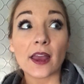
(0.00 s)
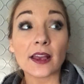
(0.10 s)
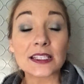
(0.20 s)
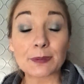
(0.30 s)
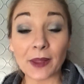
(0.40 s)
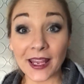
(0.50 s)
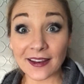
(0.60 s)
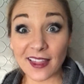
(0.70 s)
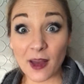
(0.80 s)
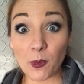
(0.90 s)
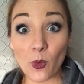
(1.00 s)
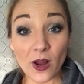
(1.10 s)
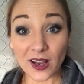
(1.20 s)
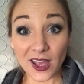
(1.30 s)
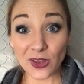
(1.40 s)
Explain to them,
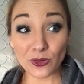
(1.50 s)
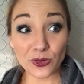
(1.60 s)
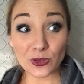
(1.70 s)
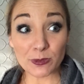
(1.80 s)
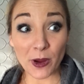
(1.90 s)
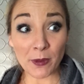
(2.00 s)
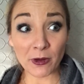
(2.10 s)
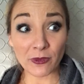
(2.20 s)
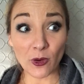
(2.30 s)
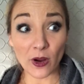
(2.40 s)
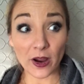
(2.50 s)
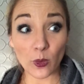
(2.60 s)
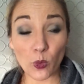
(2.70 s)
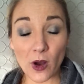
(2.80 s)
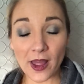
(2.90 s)
what can you use primer
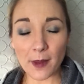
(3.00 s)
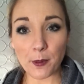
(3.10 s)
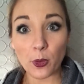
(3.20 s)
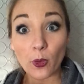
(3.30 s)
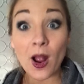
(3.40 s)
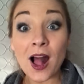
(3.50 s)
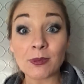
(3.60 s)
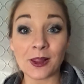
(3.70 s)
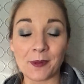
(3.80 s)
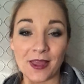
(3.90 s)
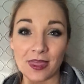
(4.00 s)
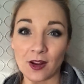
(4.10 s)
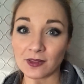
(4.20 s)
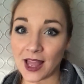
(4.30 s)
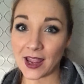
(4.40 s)
for? What problem in
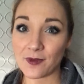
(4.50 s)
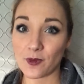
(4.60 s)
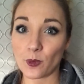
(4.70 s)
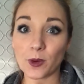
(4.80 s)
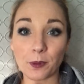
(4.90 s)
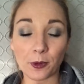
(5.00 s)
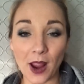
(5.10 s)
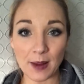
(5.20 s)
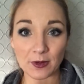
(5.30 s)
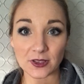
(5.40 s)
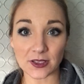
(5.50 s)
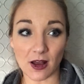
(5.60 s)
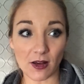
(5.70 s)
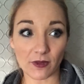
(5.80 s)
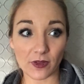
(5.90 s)
their life would primer
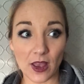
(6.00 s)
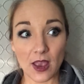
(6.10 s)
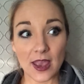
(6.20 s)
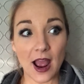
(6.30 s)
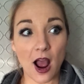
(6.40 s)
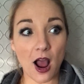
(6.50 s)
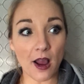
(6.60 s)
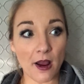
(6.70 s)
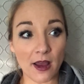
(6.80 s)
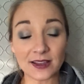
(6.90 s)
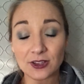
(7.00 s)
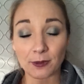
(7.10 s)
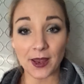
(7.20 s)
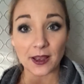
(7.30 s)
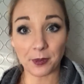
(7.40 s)
solve? Is
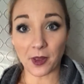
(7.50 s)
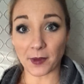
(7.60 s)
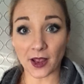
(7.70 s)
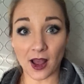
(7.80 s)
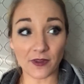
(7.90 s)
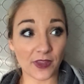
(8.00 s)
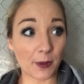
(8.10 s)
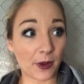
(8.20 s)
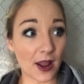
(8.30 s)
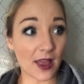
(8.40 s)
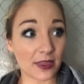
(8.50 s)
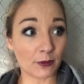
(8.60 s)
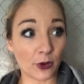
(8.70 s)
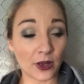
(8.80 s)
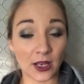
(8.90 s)
their makeup coming off? They put it on in
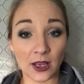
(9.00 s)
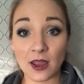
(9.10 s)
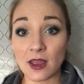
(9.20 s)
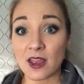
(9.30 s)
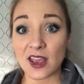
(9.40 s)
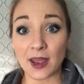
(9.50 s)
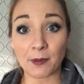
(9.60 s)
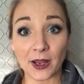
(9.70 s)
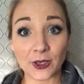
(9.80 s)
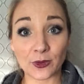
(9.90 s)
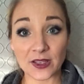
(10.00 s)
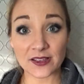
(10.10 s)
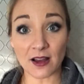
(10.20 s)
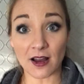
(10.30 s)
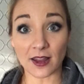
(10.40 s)
the morning and by noon
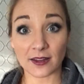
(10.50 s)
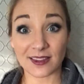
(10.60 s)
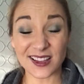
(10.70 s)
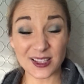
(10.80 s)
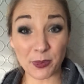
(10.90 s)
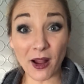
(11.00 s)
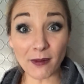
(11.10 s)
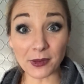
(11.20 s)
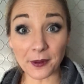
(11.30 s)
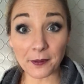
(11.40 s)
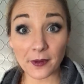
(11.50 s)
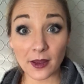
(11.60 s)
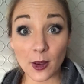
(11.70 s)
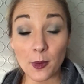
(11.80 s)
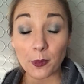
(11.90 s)
it's gone. That's a problem.
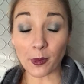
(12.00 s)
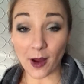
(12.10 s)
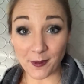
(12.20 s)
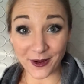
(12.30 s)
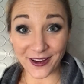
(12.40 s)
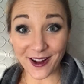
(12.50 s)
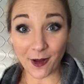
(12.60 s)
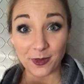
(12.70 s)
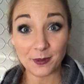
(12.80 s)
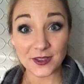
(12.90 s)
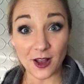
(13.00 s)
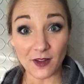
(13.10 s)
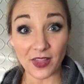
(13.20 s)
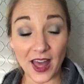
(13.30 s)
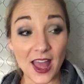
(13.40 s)
Primer can help them
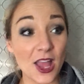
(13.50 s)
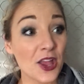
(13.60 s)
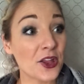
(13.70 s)
solve that.